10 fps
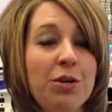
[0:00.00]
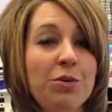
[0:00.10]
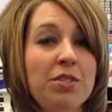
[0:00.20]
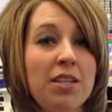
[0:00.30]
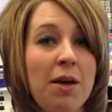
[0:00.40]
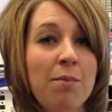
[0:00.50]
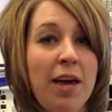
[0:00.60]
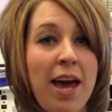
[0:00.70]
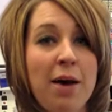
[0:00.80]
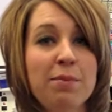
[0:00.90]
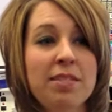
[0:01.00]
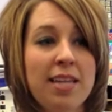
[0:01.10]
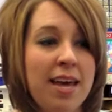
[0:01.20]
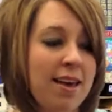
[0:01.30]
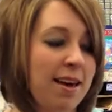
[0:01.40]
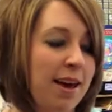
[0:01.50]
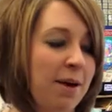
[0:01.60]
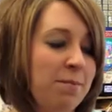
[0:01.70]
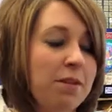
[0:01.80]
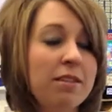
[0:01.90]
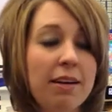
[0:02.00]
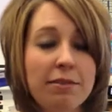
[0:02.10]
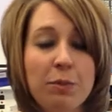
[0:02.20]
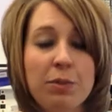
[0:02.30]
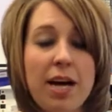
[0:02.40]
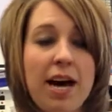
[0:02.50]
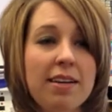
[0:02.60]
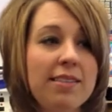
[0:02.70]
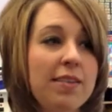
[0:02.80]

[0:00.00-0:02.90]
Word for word: Some apps like um, Clever Blocks